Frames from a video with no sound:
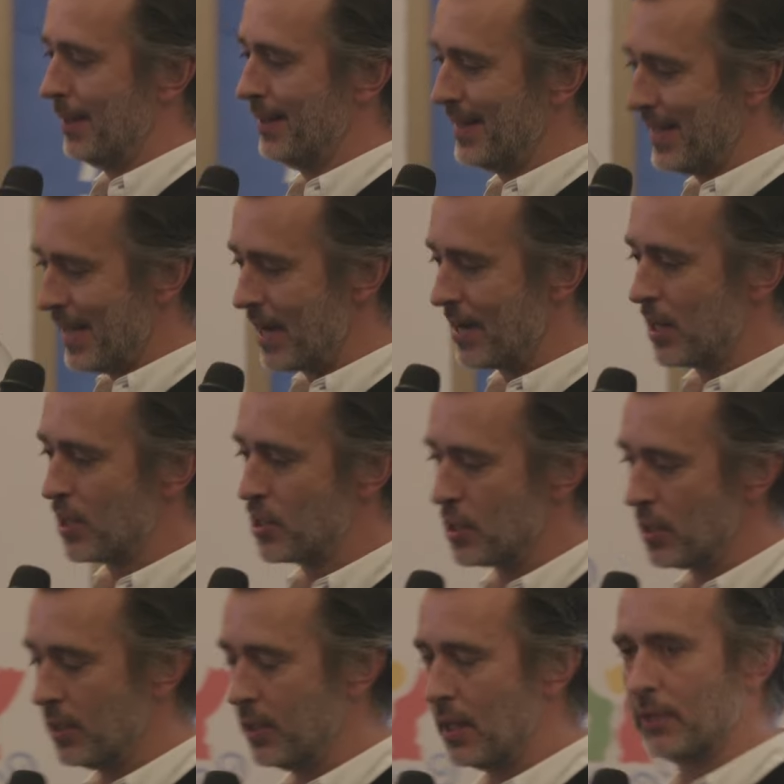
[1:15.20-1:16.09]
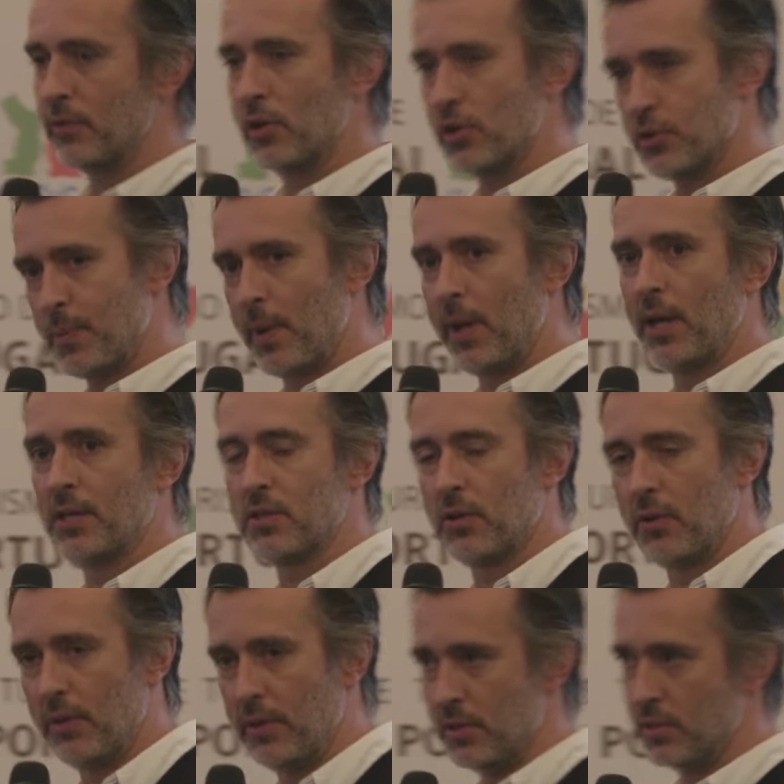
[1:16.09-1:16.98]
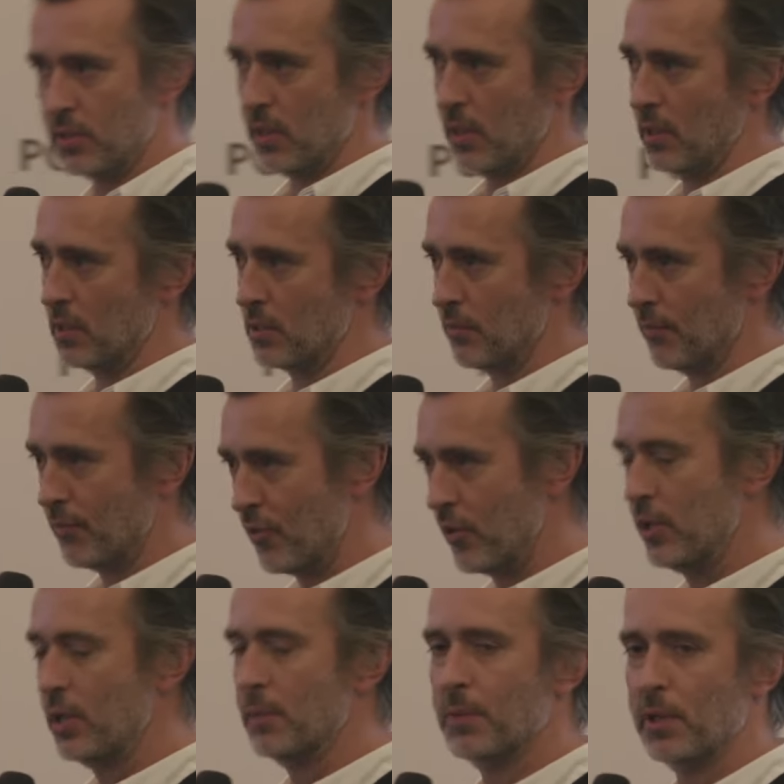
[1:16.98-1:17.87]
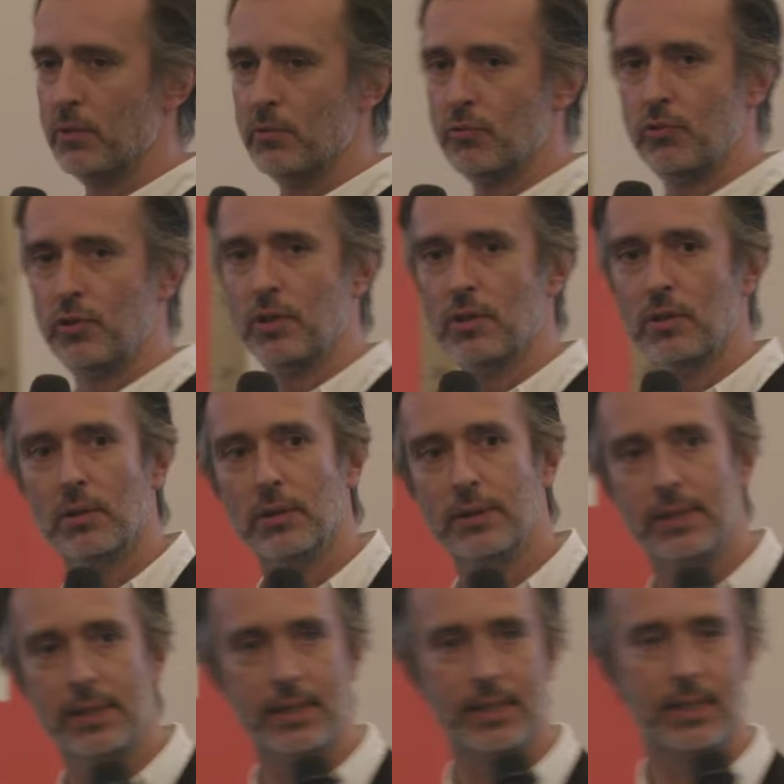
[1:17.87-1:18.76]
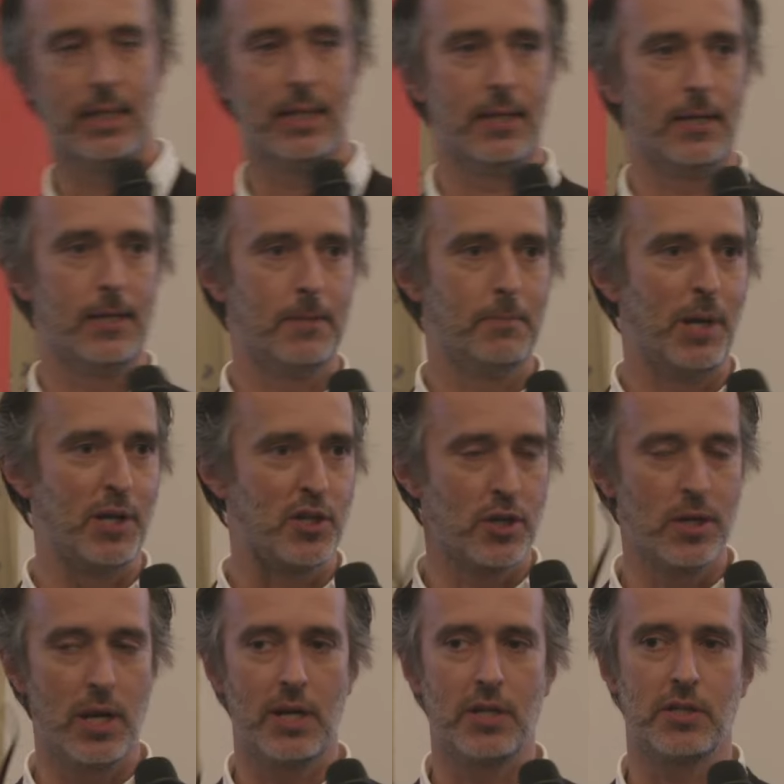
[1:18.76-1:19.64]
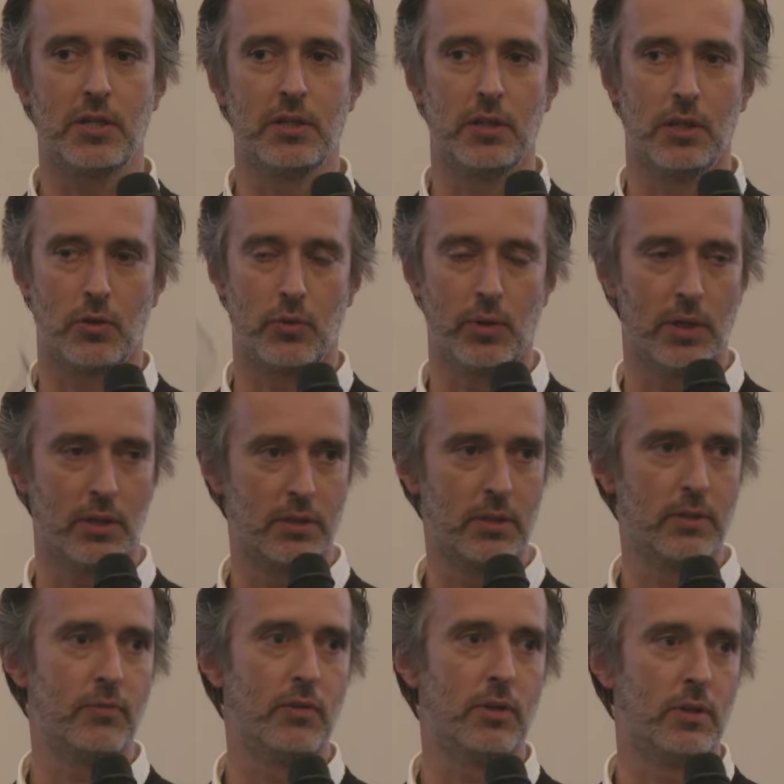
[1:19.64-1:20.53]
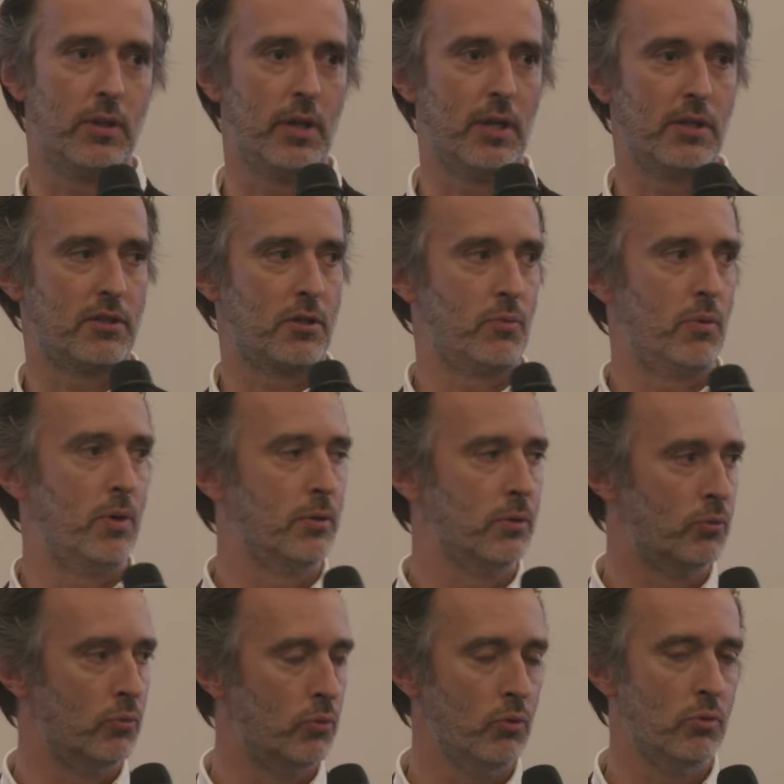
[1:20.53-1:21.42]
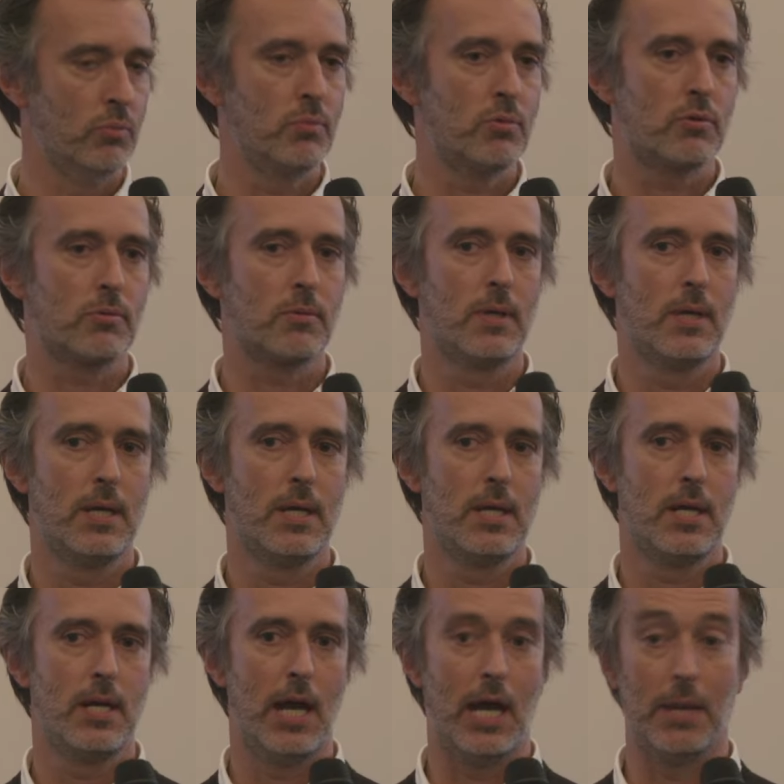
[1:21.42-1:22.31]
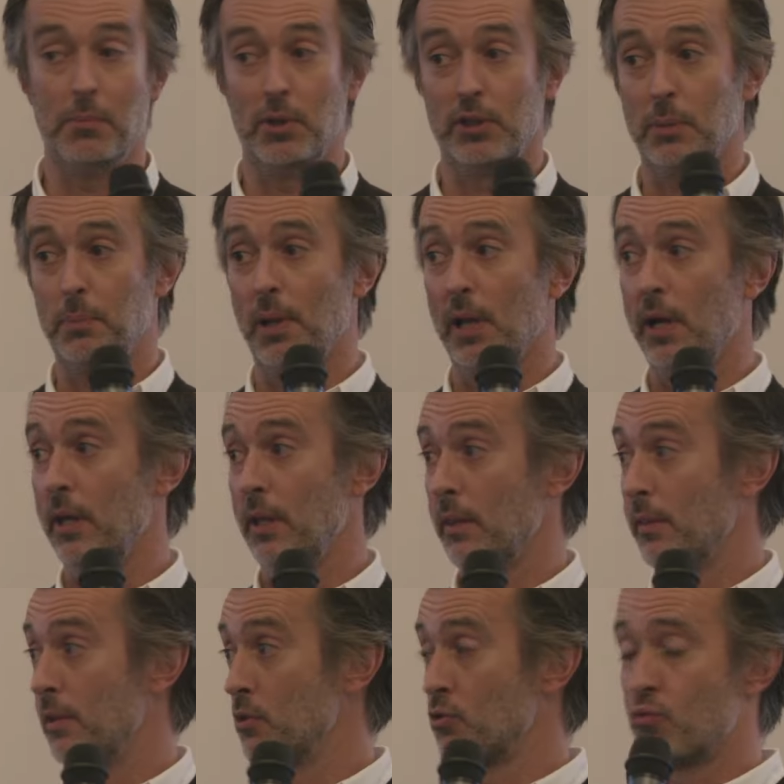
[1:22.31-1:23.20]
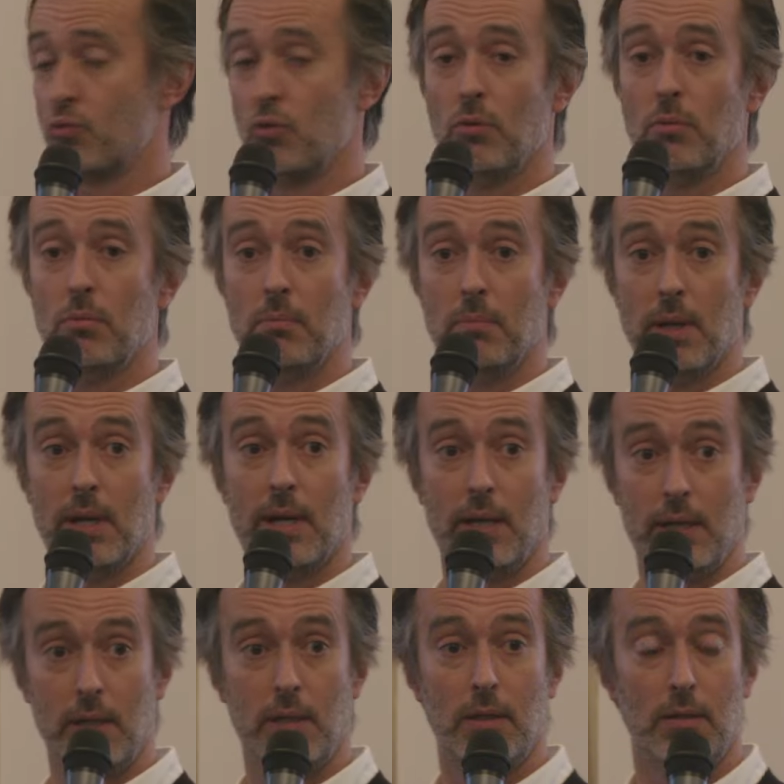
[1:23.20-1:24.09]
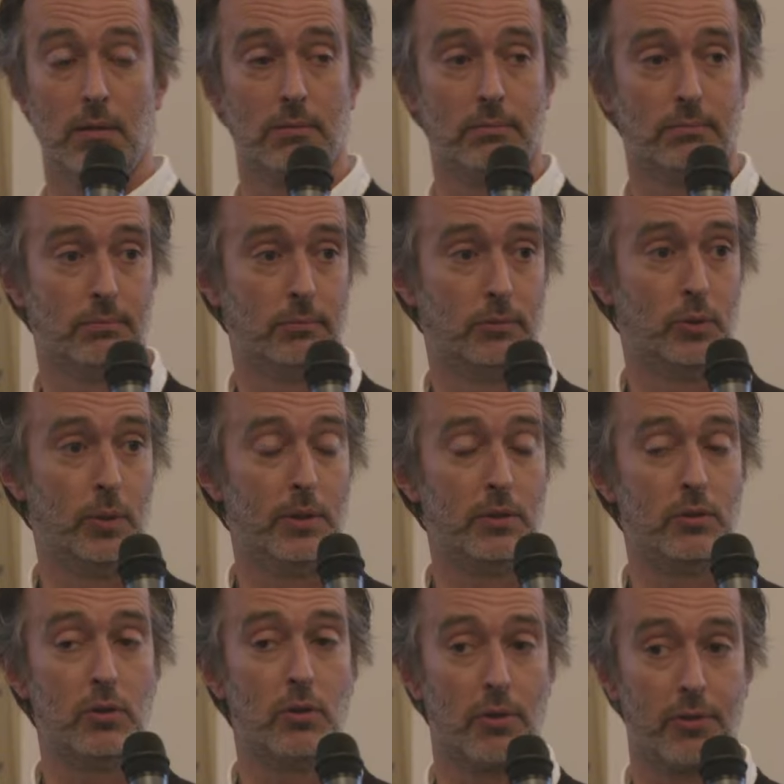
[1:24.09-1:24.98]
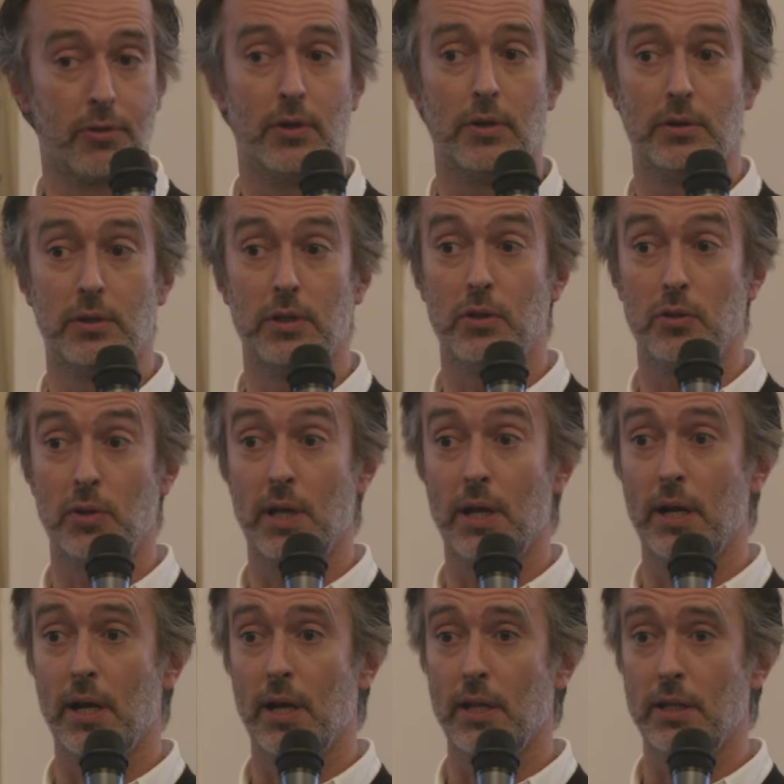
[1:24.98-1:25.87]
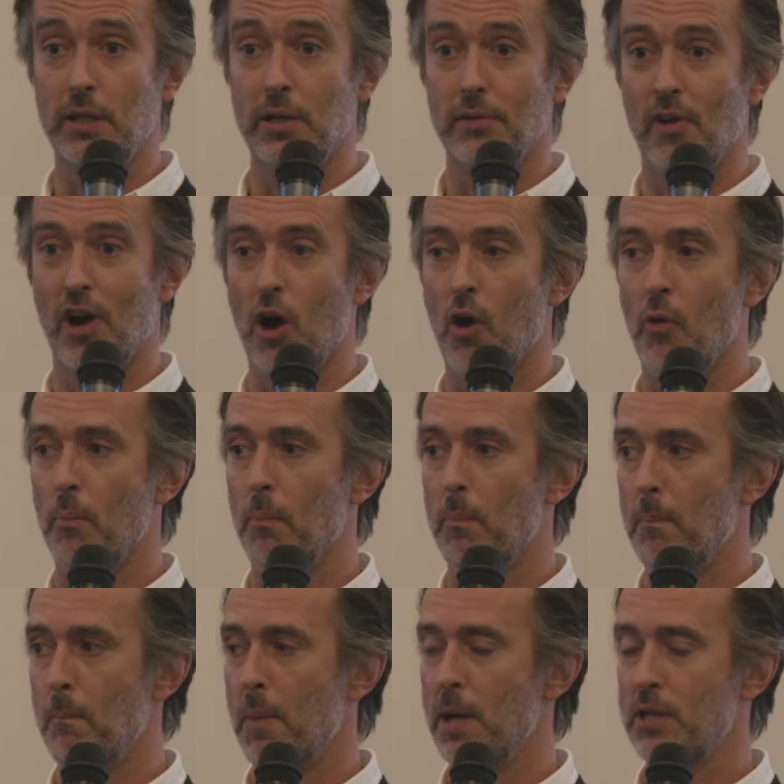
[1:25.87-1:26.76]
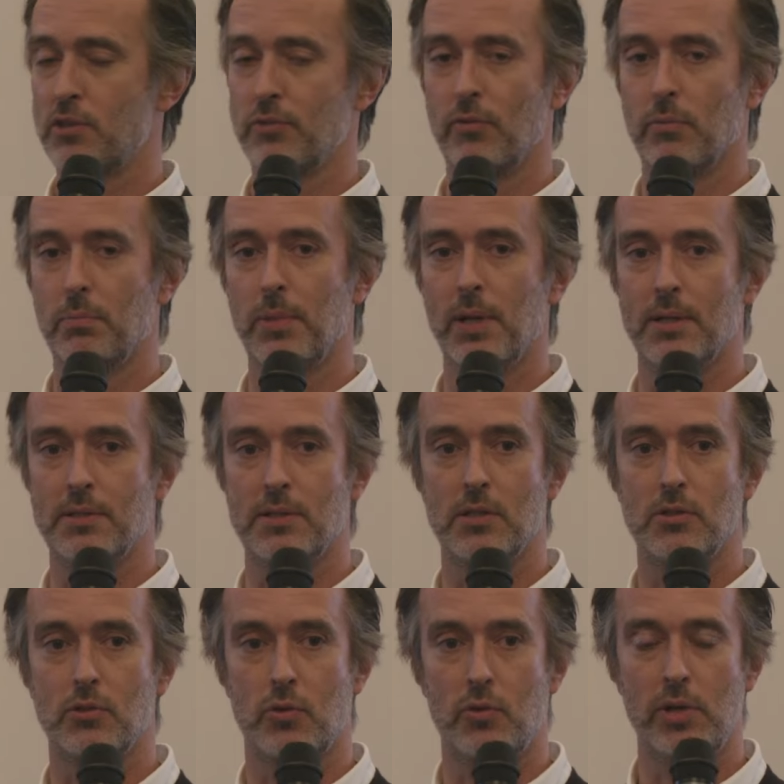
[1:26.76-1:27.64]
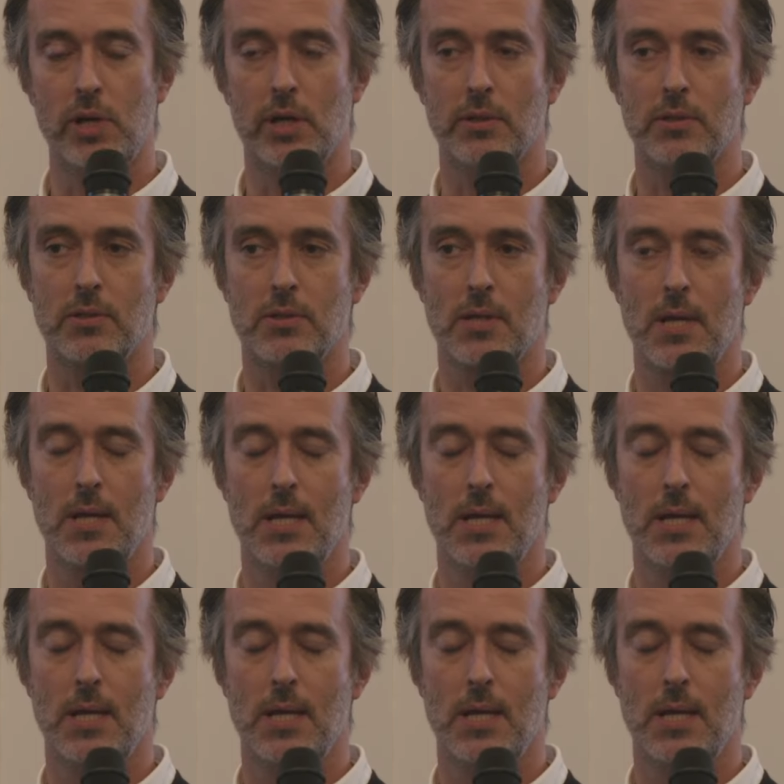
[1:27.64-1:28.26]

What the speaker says: the energy that transpires out of these things, the freedom that you feel, the imagination, the creativity that's around the rooms, and multiply this room by 20 or 30 and you get an idea of how much of a buzz this creates,